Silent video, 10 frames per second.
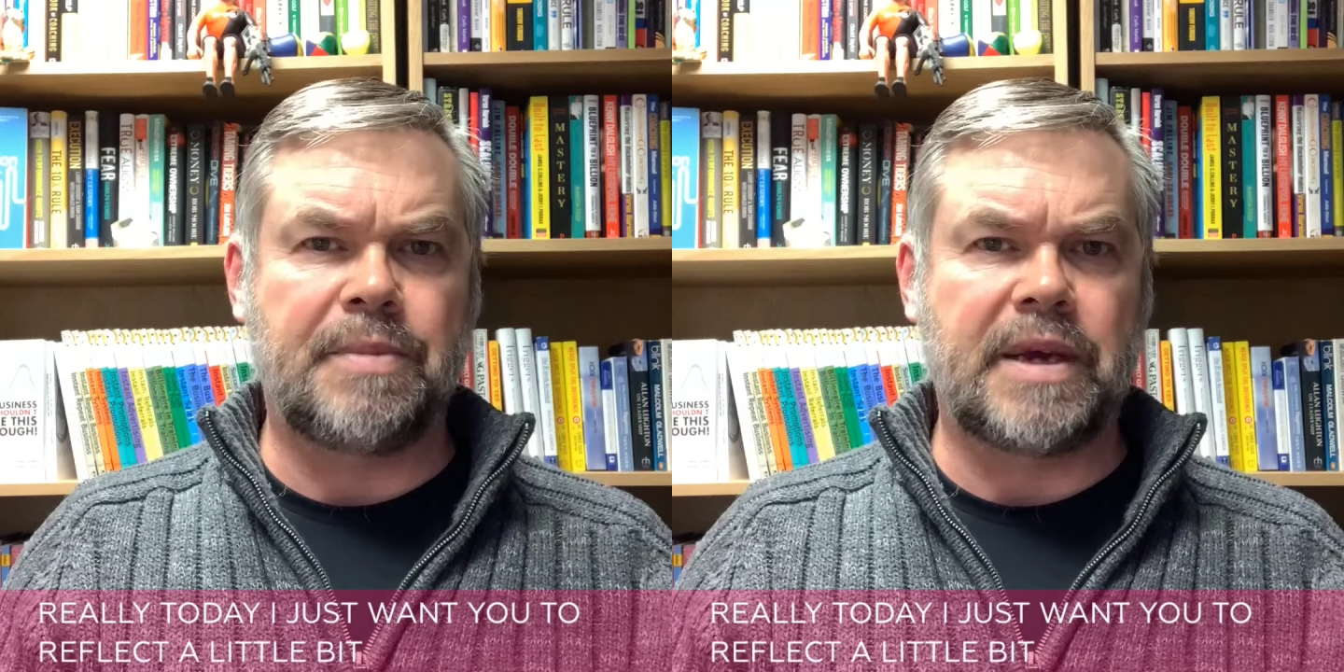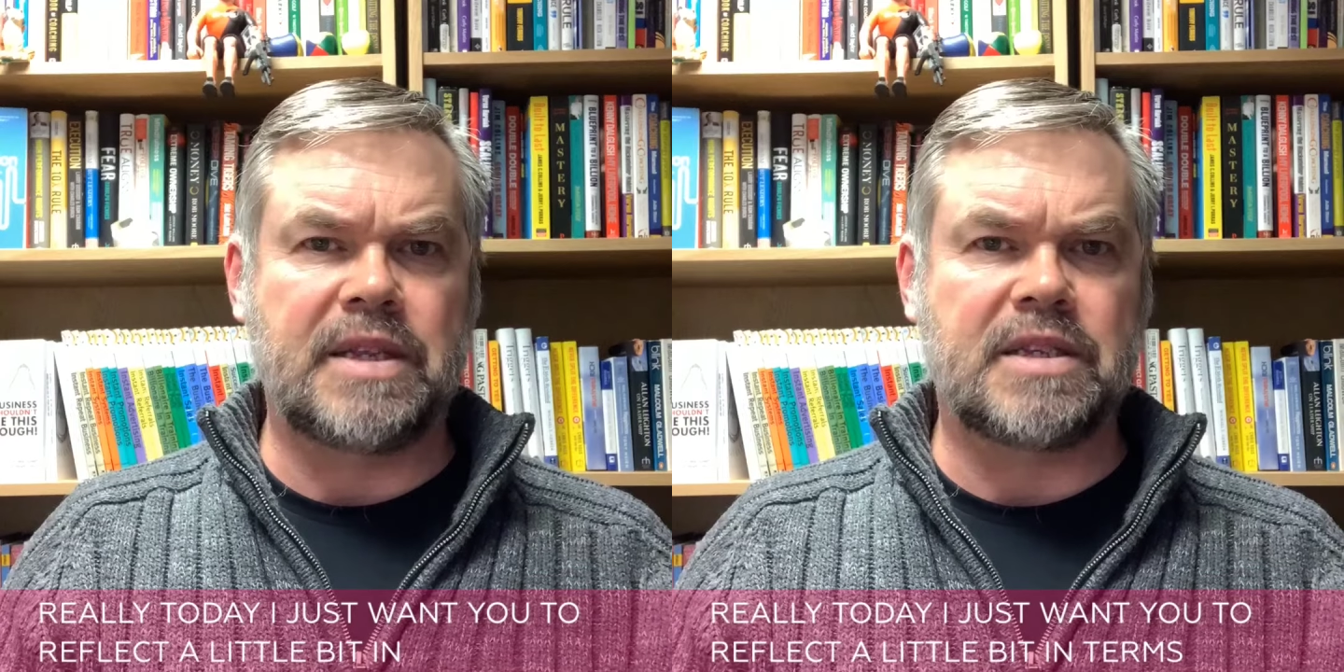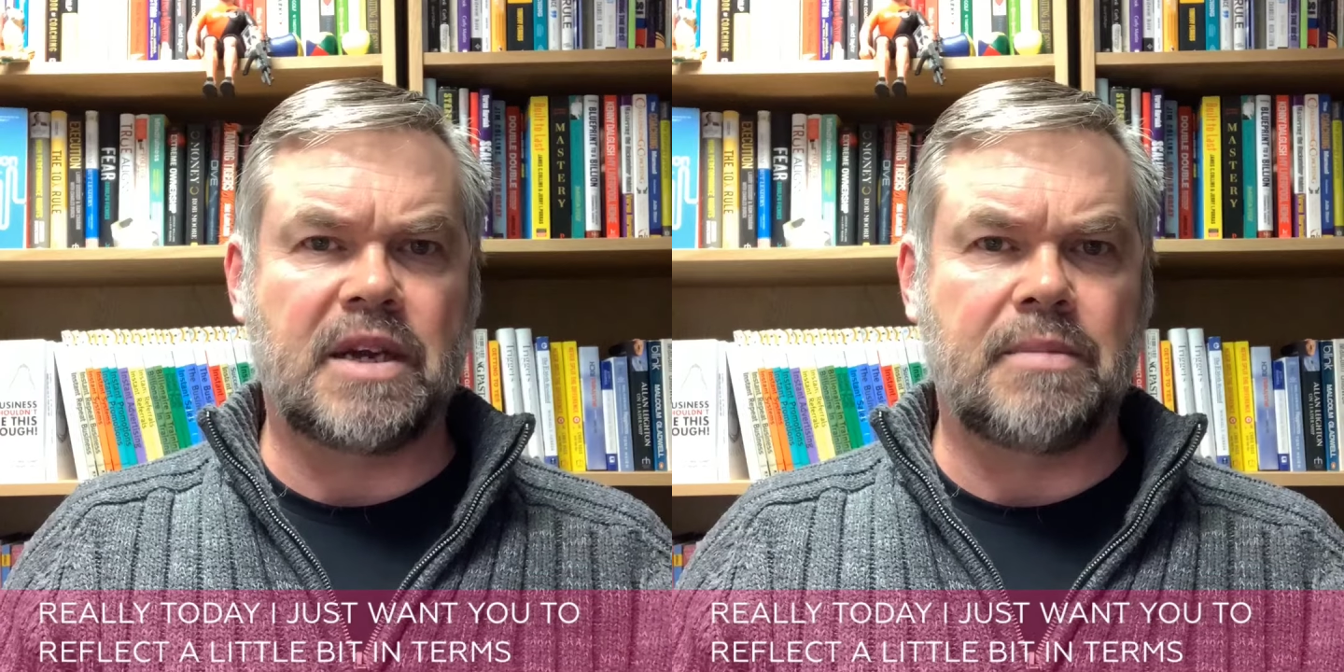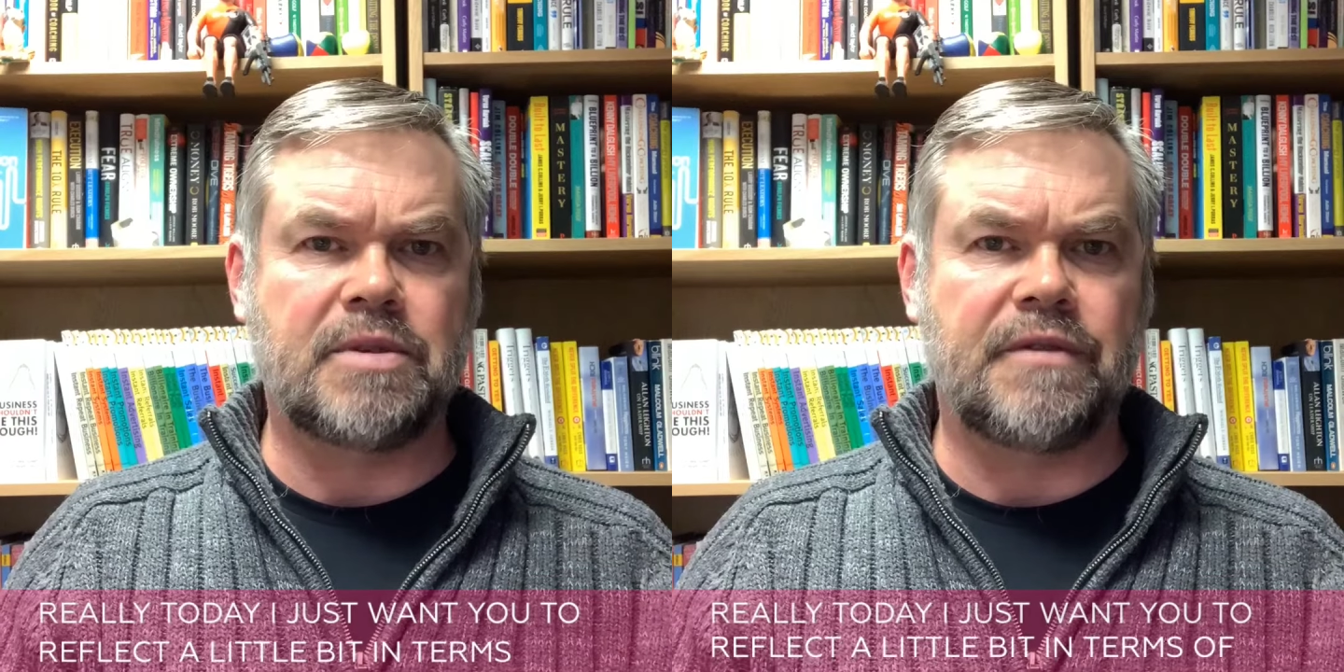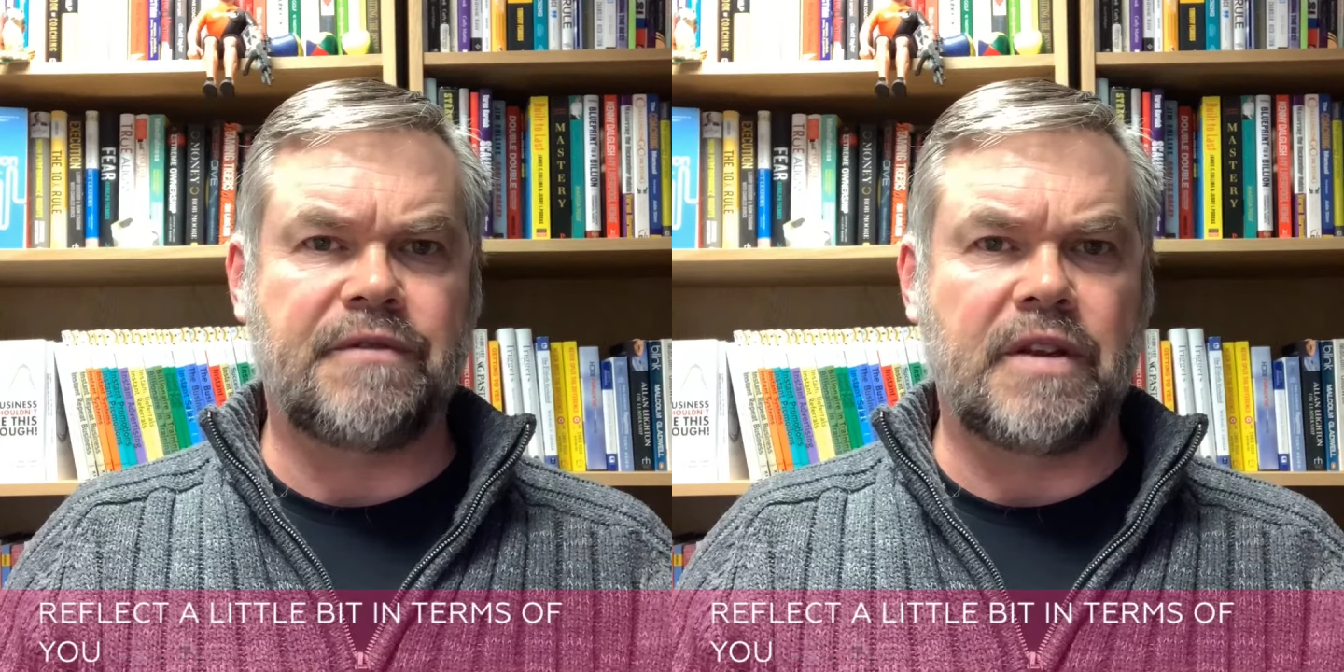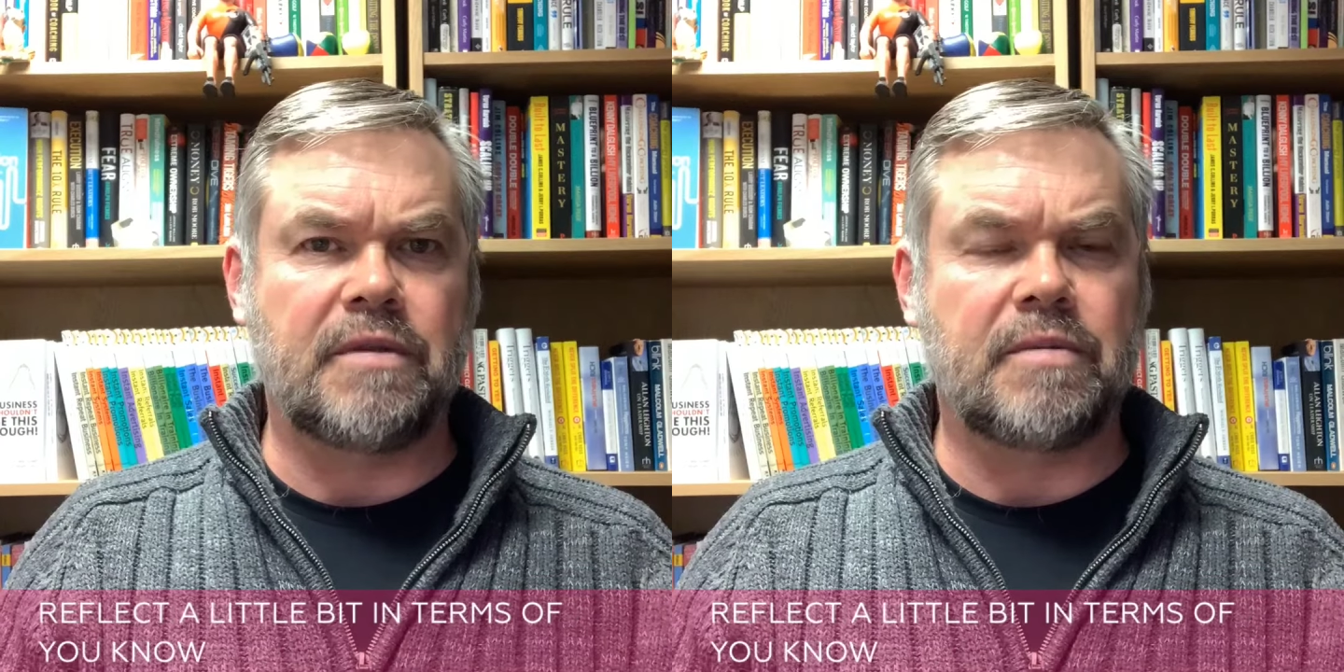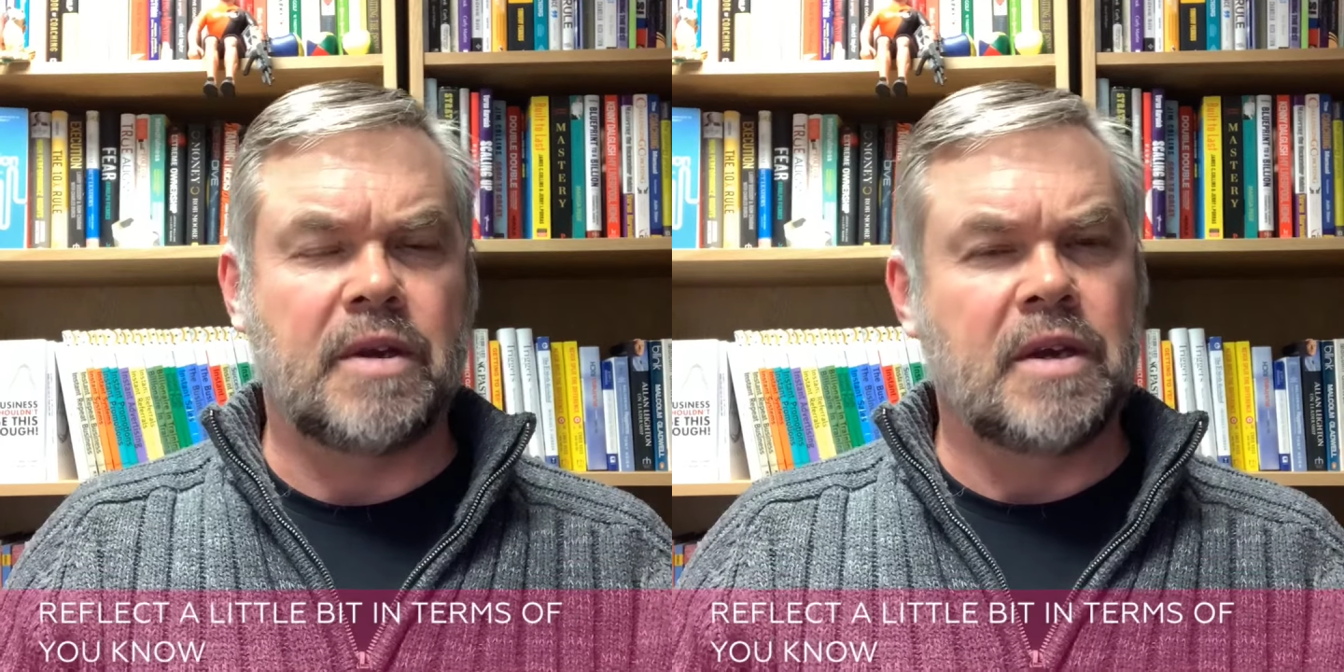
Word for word: bit in terms of, you know,